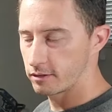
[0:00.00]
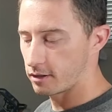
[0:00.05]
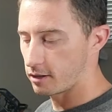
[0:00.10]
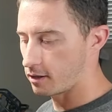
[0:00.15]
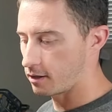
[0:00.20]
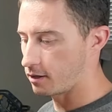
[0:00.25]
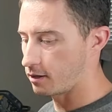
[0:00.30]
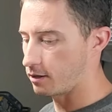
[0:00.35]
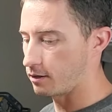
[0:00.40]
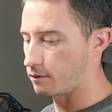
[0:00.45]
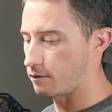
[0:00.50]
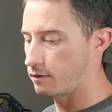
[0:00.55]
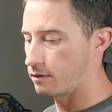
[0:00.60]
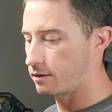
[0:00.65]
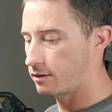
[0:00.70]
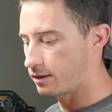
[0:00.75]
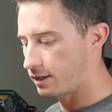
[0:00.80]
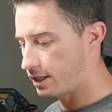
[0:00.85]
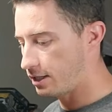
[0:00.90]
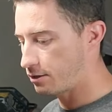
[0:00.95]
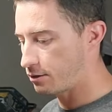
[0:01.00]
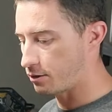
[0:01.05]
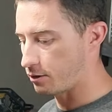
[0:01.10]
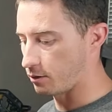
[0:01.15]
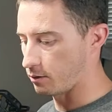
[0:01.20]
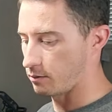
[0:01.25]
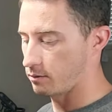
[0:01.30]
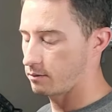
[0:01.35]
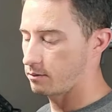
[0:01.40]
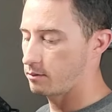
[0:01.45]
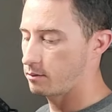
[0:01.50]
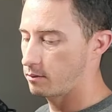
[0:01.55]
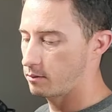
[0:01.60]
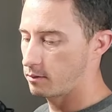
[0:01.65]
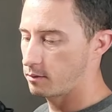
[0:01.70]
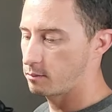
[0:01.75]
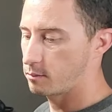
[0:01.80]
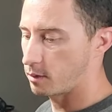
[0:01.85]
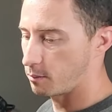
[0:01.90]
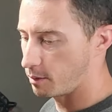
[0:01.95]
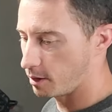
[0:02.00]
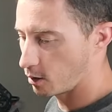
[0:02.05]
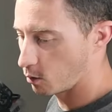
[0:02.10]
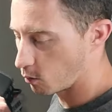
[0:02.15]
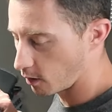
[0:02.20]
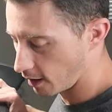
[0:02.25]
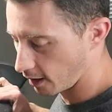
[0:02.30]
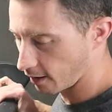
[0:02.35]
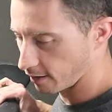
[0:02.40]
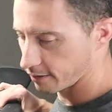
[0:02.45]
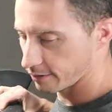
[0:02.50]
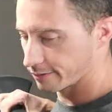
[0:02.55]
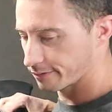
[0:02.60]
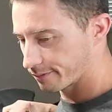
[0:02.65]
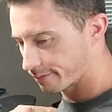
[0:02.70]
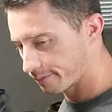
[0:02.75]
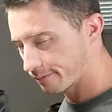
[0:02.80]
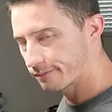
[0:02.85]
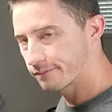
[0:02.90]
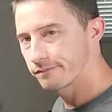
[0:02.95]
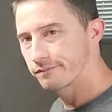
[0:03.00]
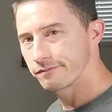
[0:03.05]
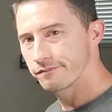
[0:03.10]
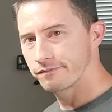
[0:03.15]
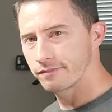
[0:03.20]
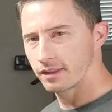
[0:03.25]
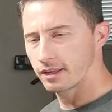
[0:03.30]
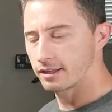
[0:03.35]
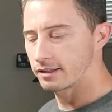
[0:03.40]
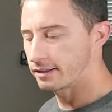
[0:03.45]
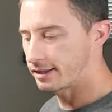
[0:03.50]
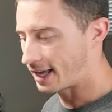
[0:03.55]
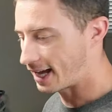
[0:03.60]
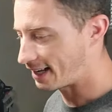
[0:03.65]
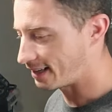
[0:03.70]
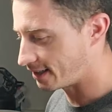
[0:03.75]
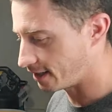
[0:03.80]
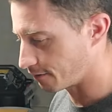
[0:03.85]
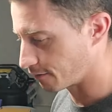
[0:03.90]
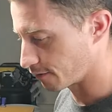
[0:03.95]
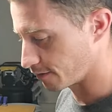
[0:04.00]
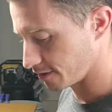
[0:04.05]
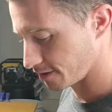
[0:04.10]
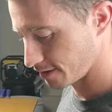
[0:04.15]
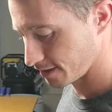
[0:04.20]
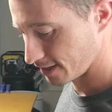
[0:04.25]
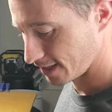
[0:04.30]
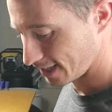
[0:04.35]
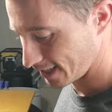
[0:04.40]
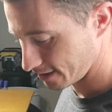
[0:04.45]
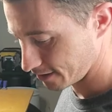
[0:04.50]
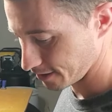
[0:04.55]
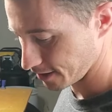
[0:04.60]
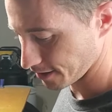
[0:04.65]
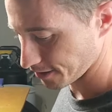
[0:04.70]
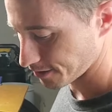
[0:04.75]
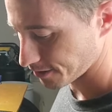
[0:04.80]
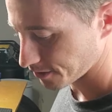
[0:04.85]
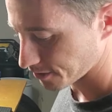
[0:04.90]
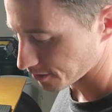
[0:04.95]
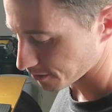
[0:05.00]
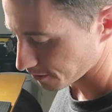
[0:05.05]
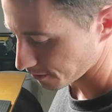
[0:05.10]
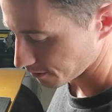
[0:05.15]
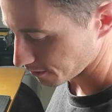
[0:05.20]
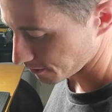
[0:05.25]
of these two. But be aware that difference exists.